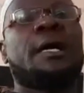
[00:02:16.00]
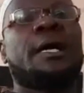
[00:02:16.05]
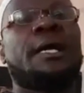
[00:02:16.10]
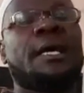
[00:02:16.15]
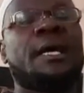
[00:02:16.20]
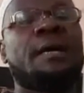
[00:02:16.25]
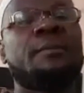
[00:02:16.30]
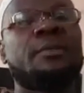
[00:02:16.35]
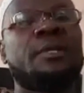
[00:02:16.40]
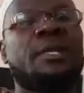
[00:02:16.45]

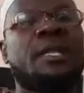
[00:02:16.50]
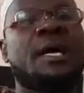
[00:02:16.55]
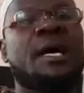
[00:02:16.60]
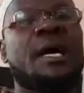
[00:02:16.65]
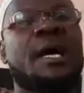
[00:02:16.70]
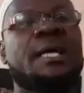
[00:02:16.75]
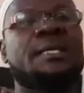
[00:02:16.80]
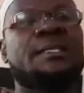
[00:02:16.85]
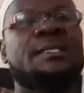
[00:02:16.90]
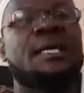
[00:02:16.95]

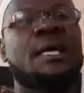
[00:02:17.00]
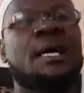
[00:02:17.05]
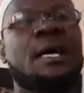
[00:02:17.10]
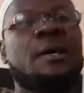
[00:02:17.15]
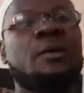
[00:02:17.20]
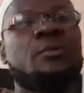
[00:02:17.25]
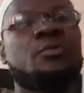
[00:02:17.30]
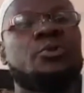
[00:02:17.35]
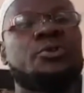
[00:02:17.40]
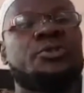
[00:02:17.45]
Alhamdulillah, as
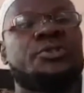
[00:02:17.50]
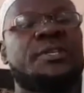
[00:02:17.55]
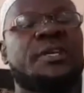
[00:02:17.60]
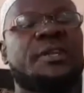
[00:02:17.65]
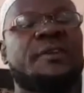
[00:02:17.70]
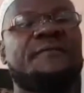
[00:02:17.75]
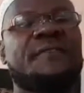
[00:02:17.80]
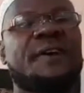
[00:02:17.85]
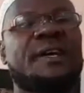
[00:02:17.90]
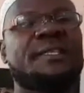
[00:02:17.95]
I was
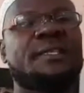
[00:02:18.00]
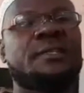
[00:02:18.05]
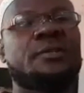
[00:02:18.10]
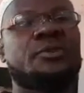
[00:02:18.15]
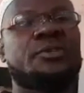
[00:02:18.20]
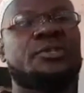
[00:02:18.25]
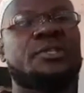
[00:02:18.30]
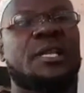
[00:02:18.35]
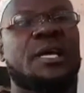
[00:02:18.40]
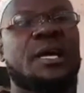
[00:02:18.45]
reverting
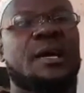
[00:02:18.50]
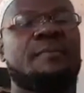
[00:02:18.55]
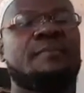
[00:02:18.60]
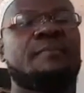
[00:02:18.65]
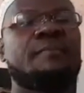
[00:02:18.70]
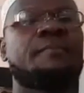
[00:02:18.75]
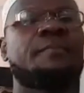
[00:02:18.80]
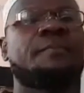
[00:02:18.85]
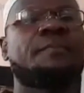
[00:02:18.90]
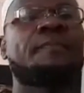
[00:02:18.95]
to Islam,